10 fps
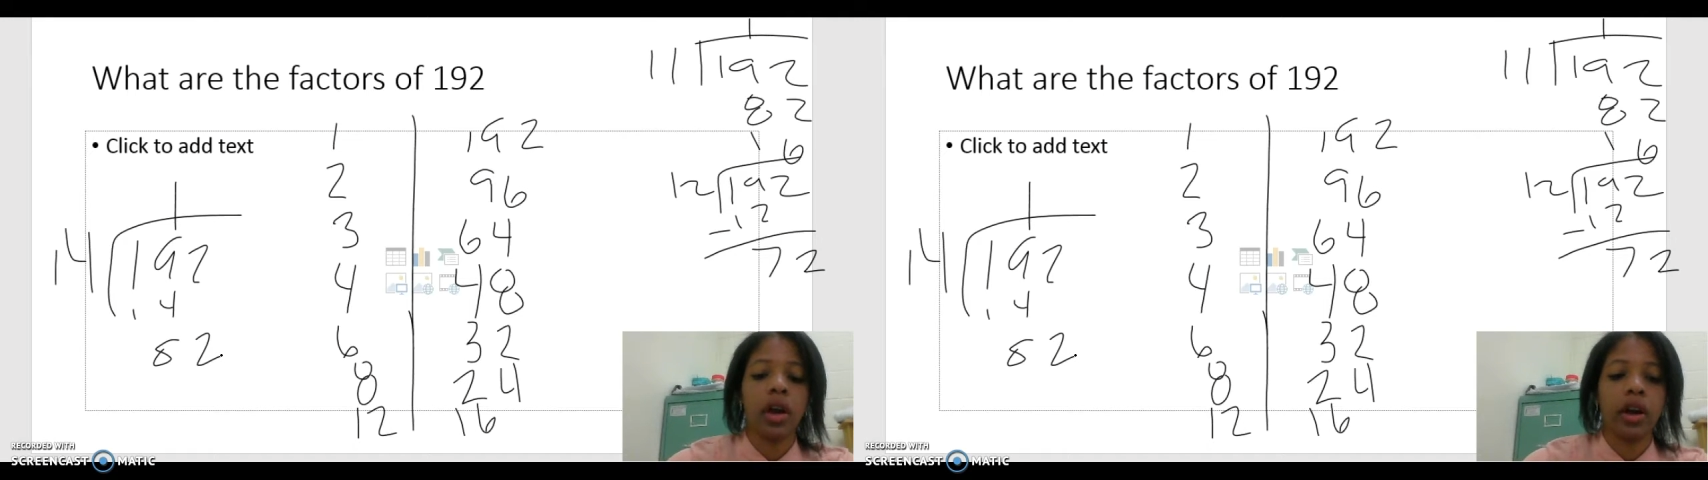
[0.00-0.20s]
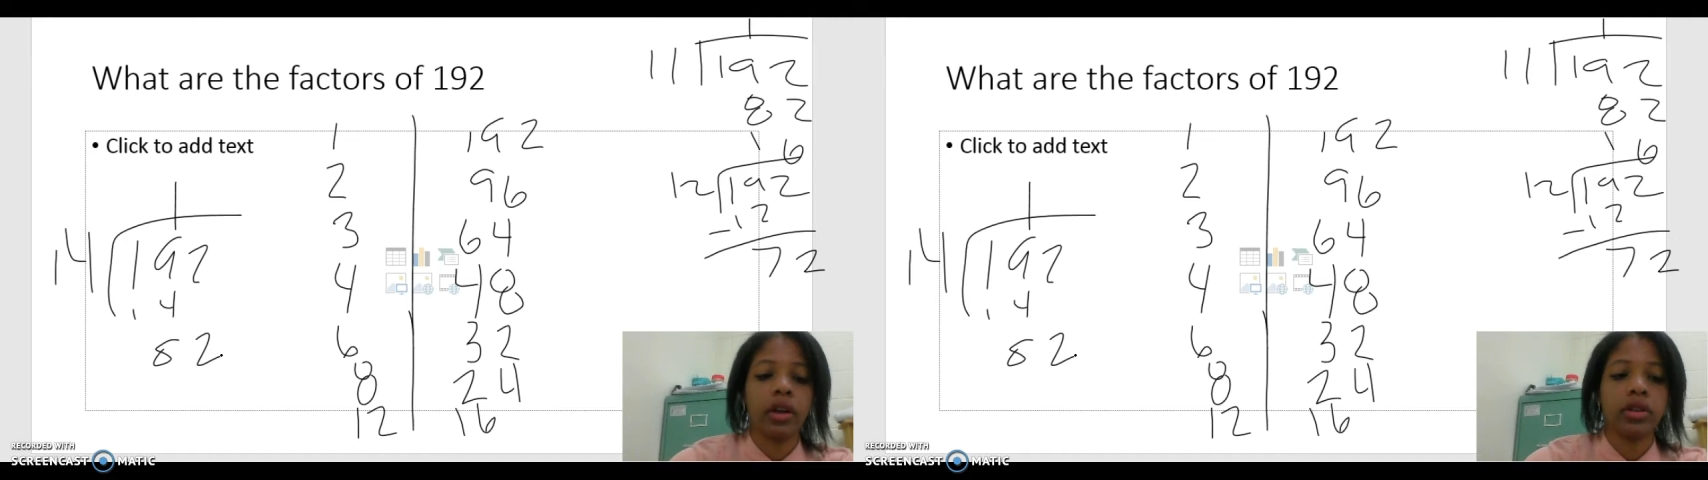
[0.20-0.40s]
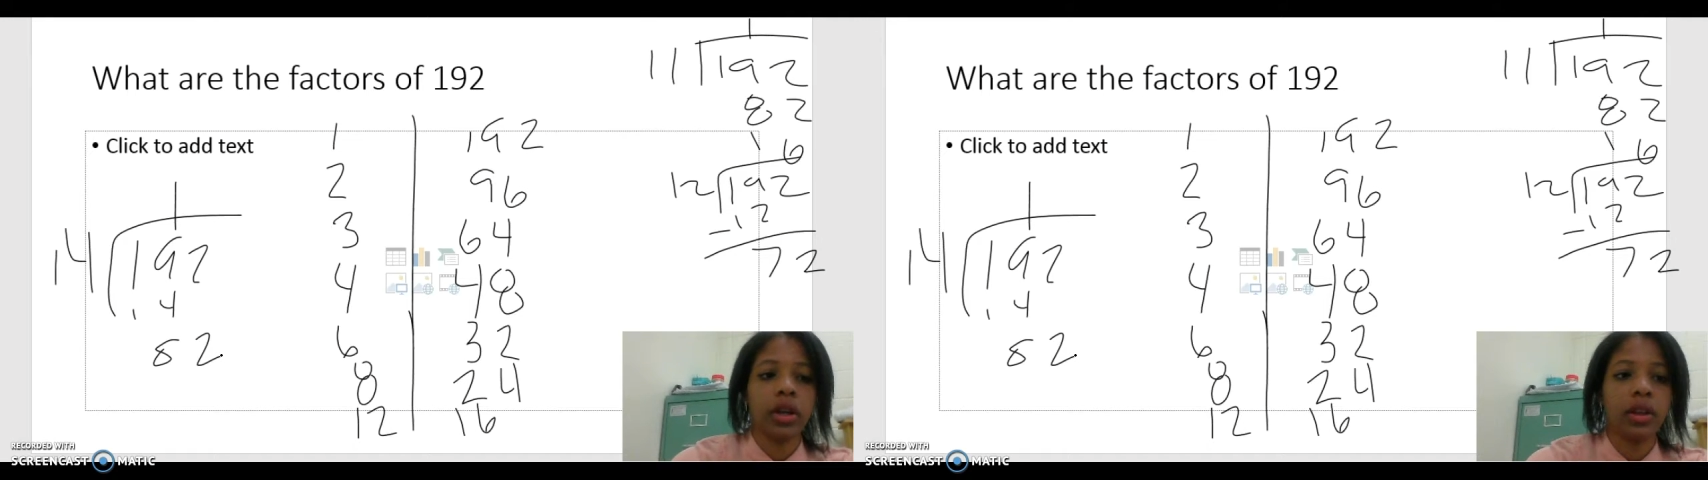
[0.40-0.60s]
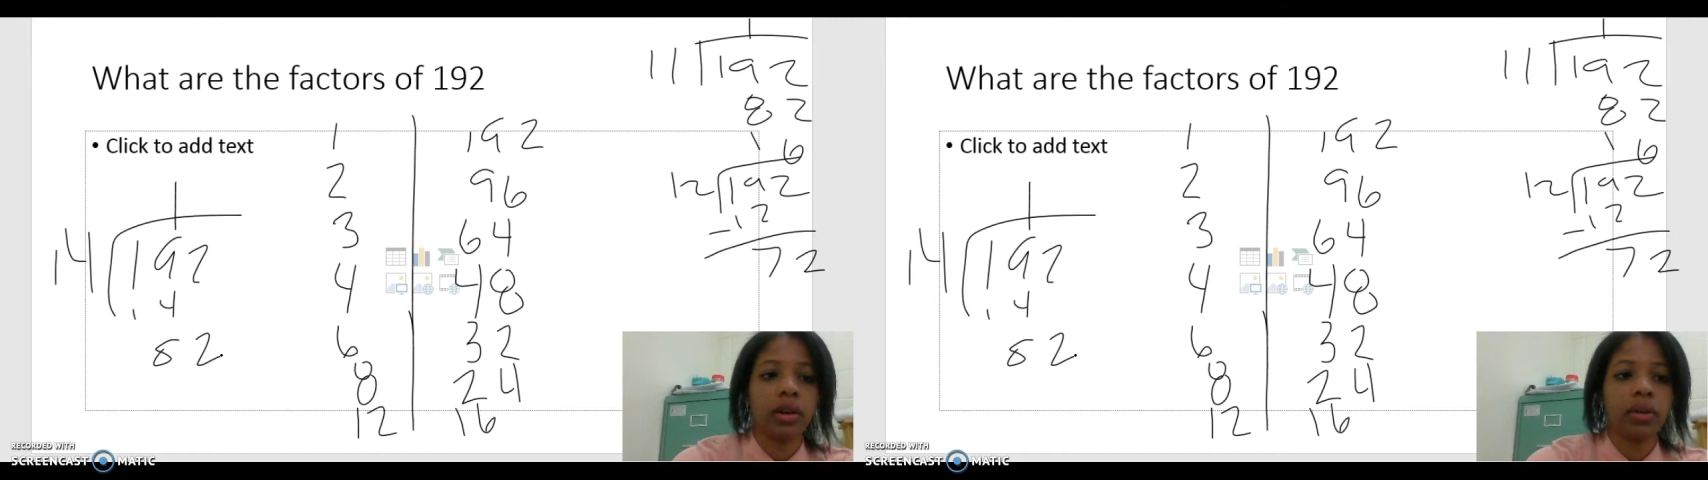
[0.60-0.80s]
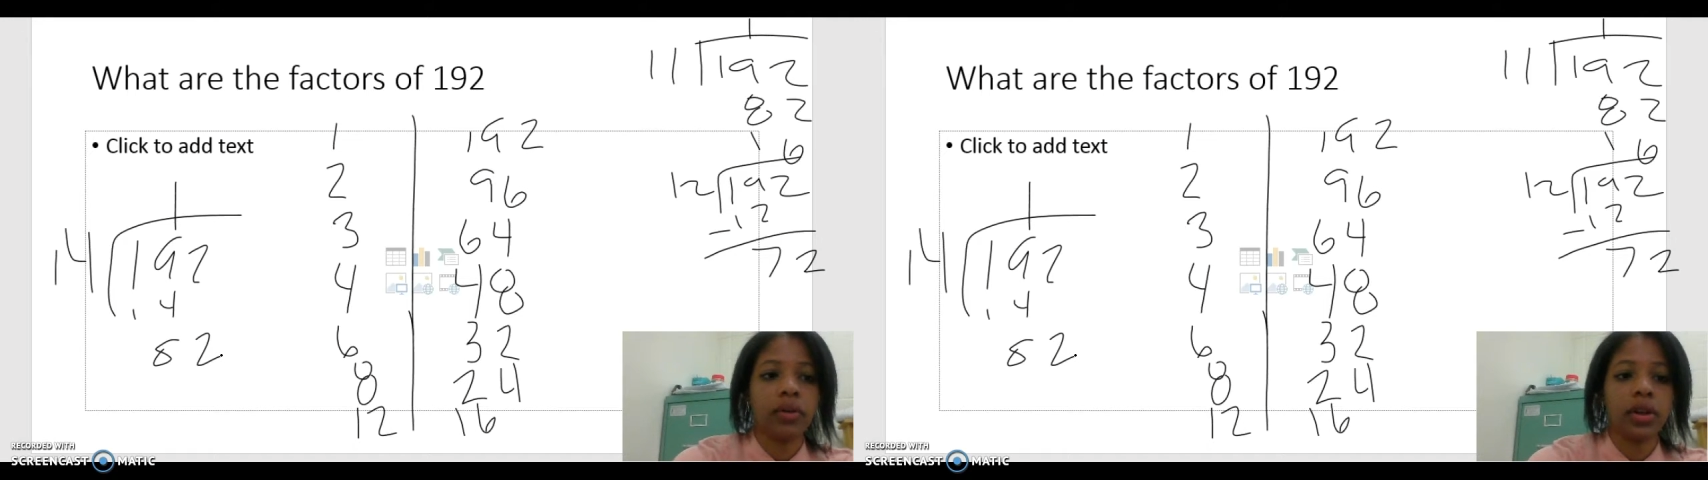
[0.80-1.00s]
Alright, so I think
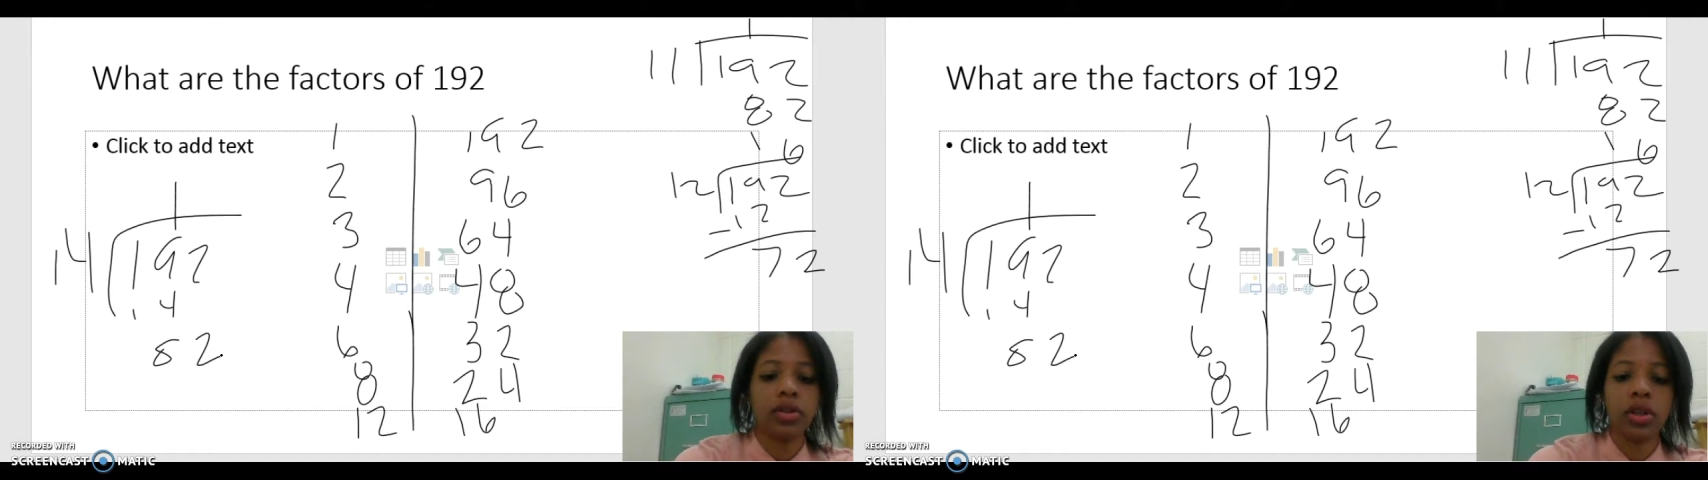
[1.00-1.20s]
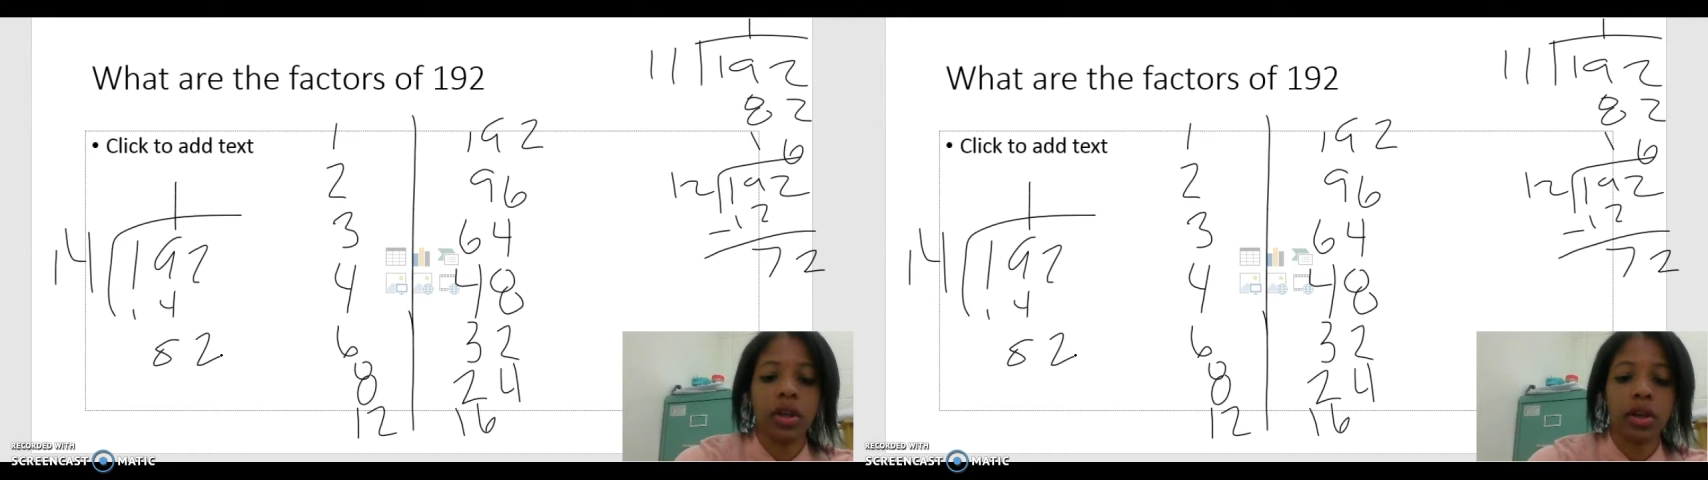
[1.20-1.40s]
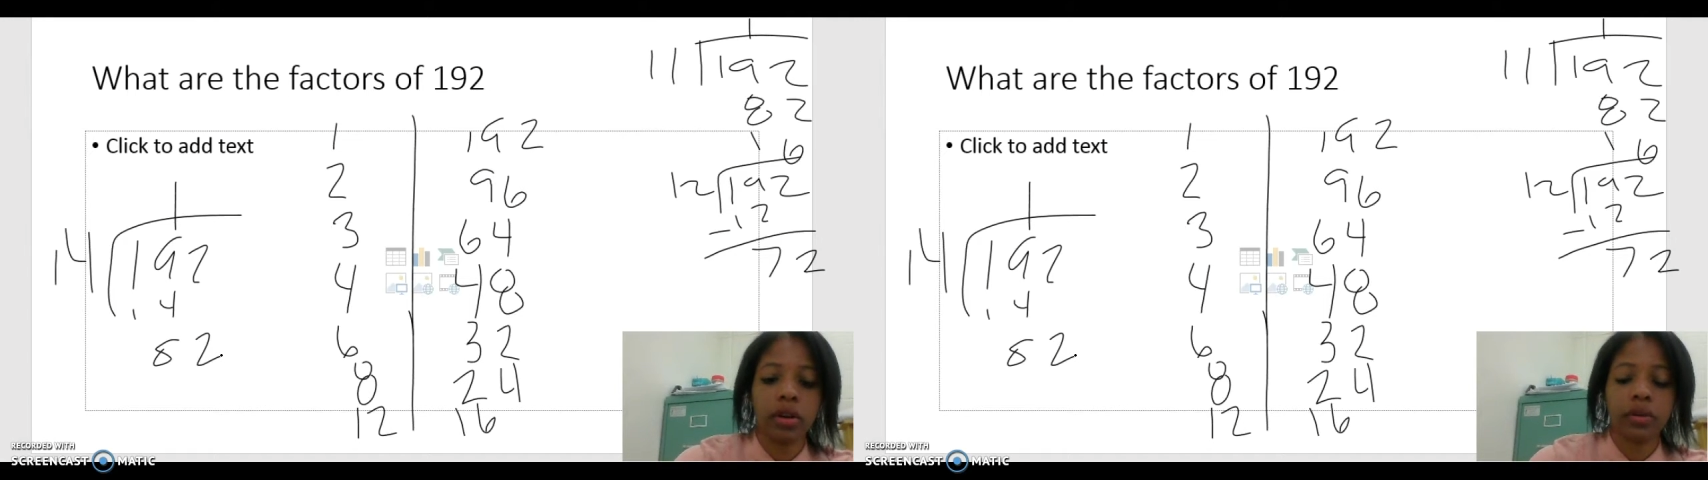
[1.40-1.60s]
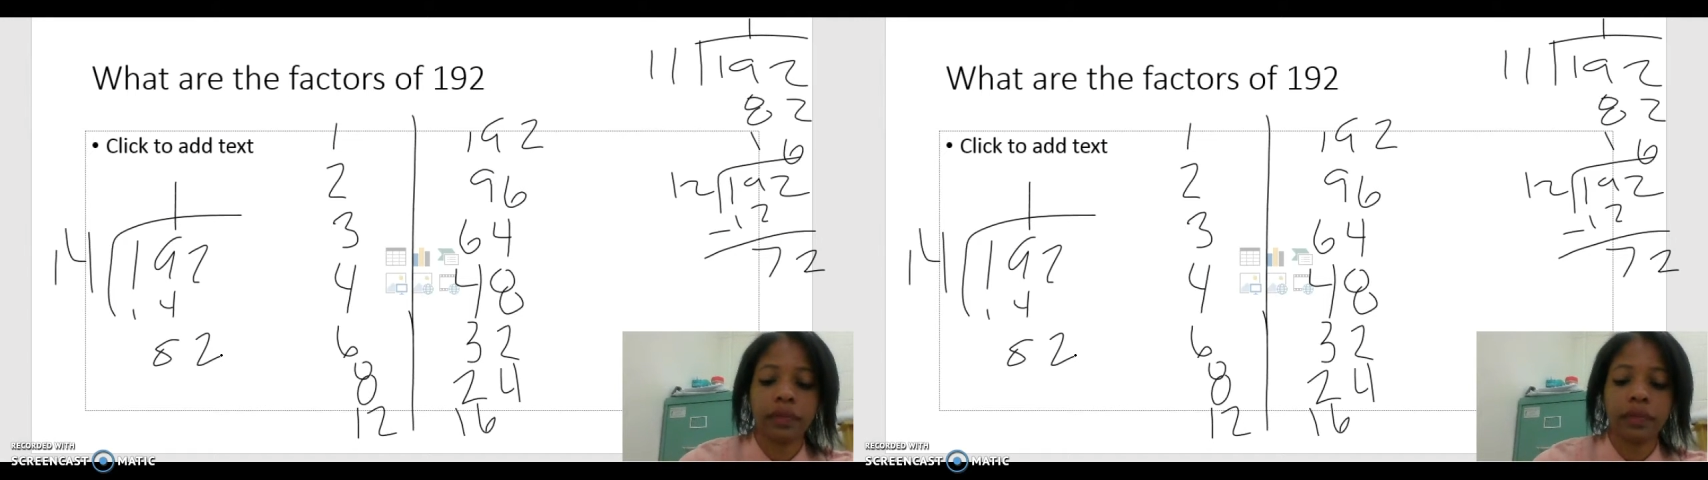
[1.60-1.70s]
we're finished here.